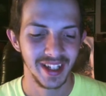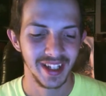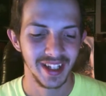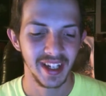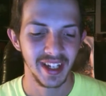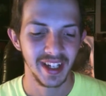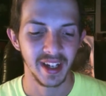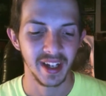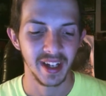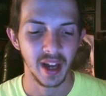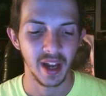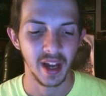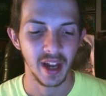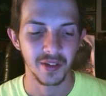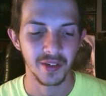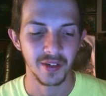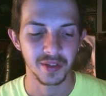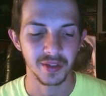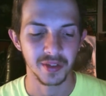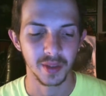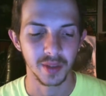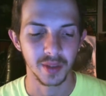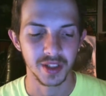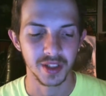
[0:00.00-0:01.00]
He didn't have
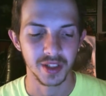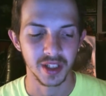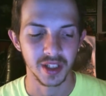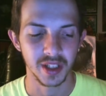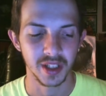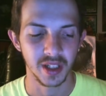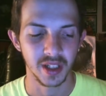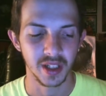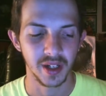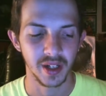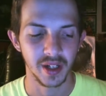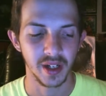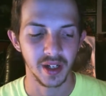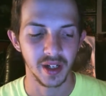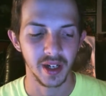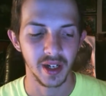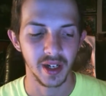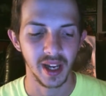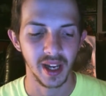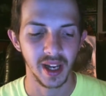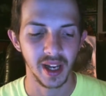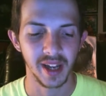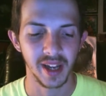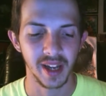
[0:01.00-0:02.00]
as much
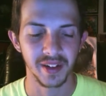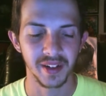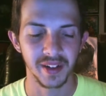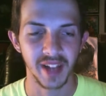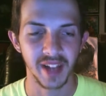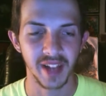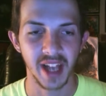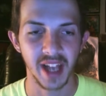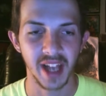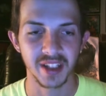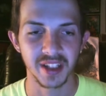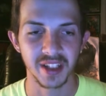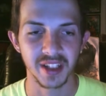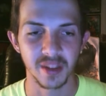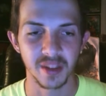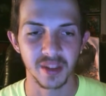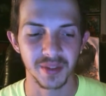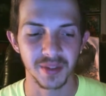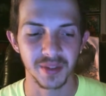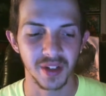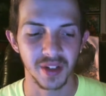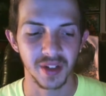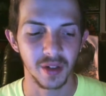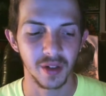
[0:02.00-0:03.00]
hand in the action
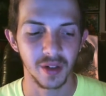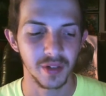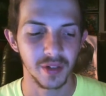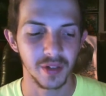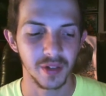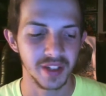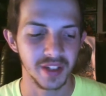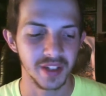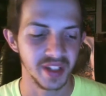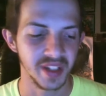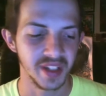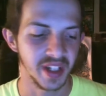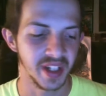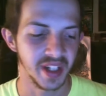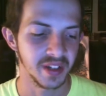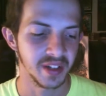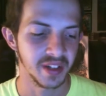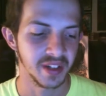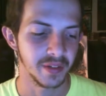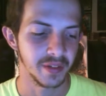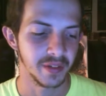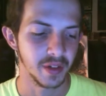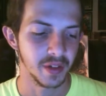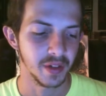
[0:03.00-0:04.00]
himself as he did in
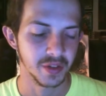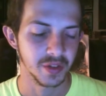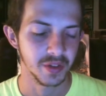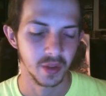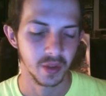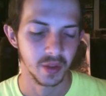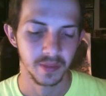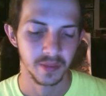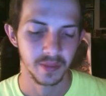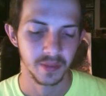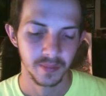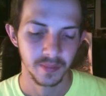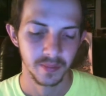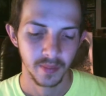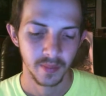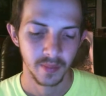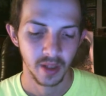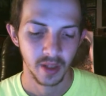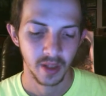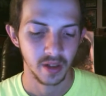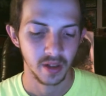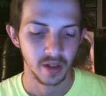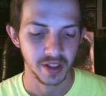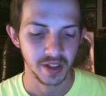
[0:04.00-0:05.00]
the first one,
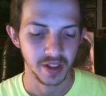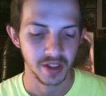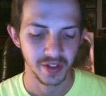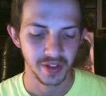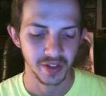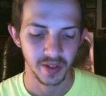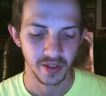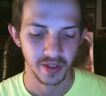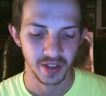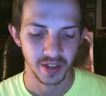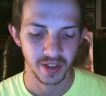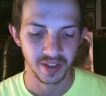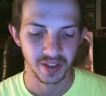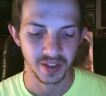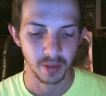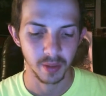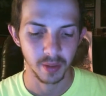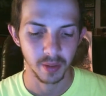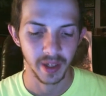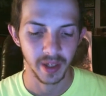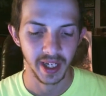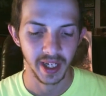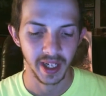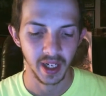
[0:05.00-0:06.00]
which is a little
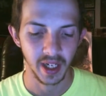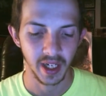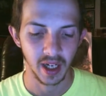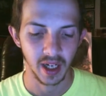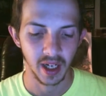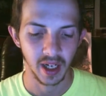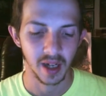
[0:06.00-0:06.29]
disappointing.